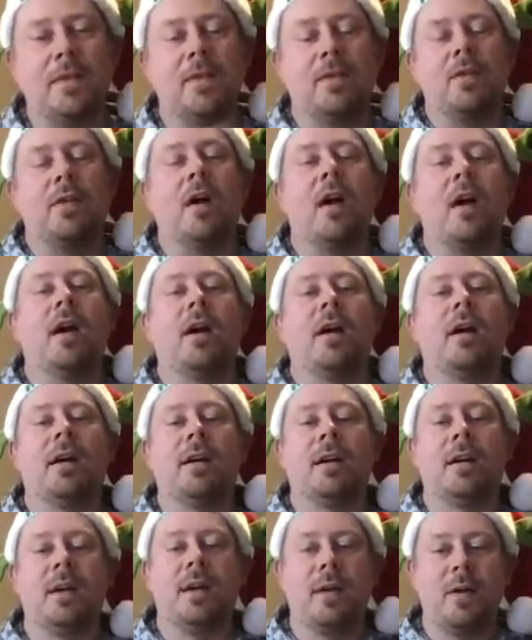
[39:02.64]

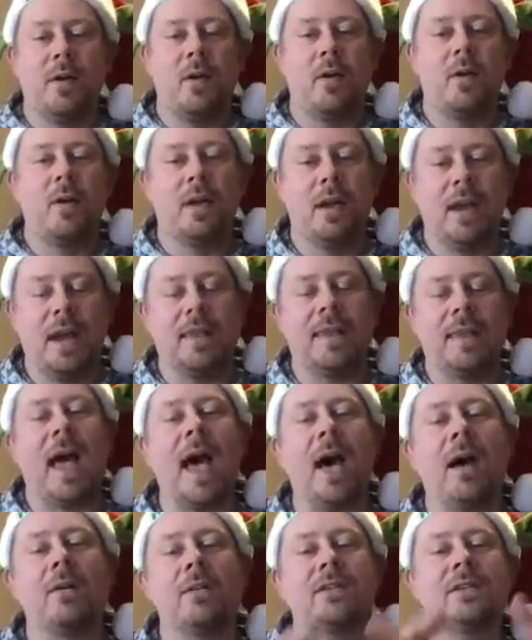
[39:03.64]
in the
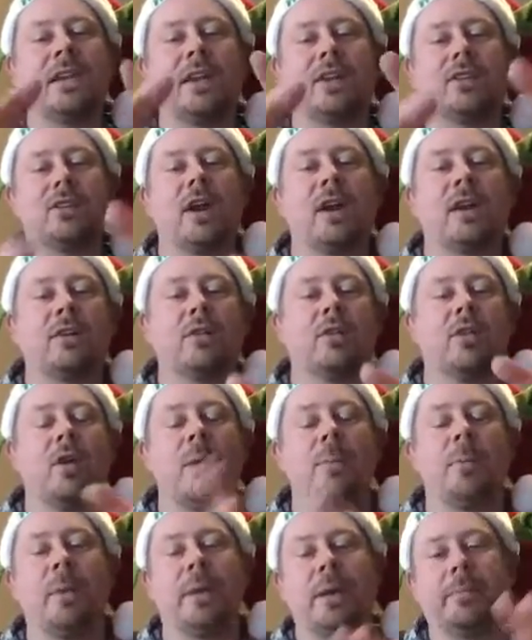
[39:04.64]
house that Craig grew
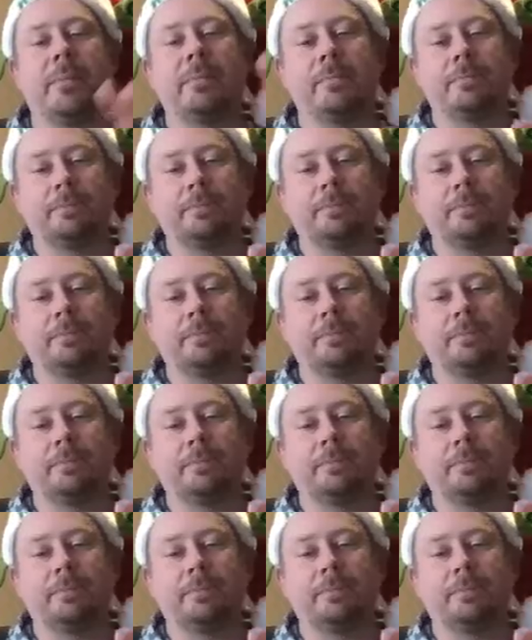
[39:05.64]
up in,